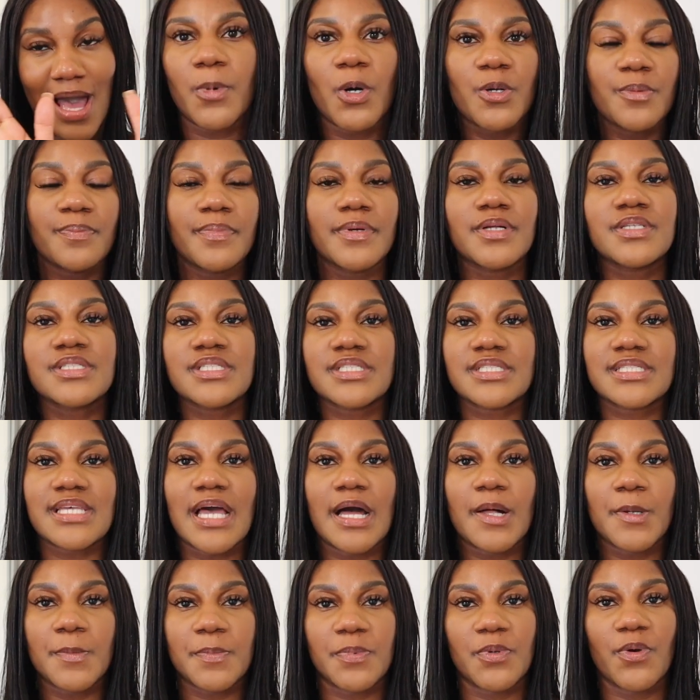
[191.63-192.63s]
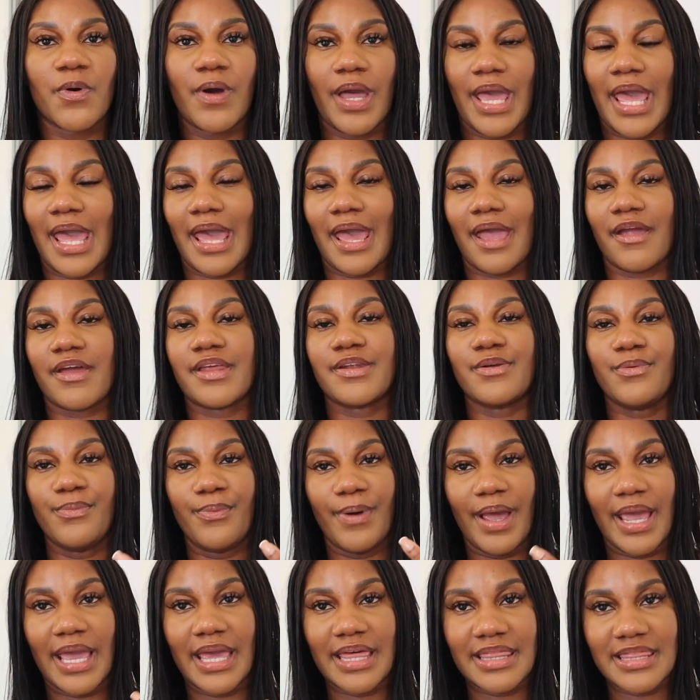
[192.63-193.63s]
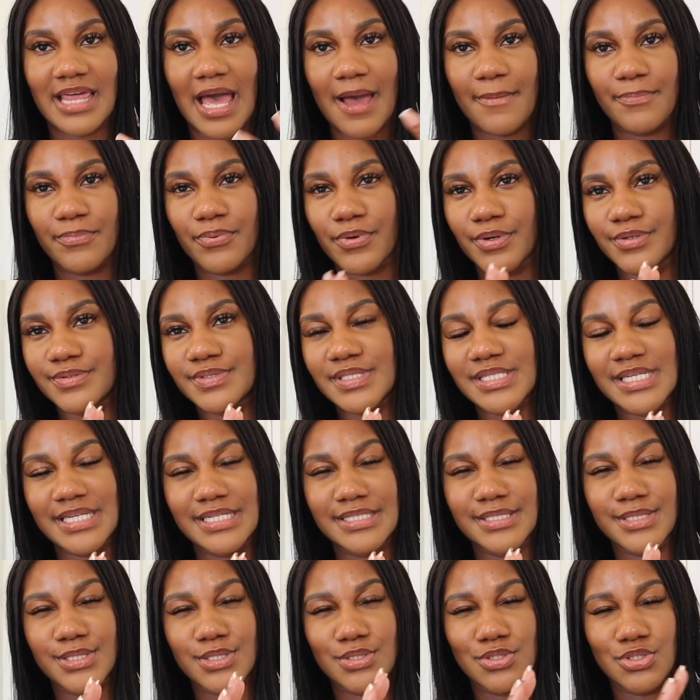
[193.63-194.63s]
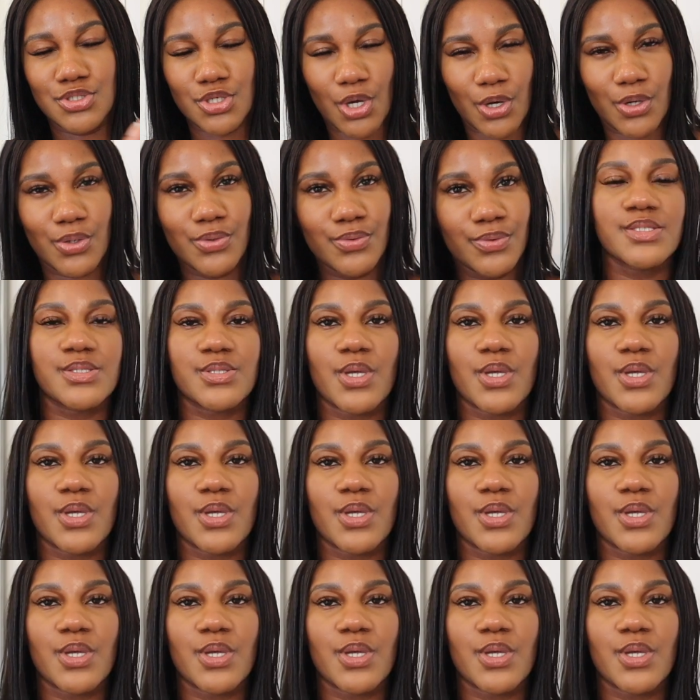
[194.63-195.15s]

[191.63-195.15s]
Bond builders help your hair in a way that proteins don't.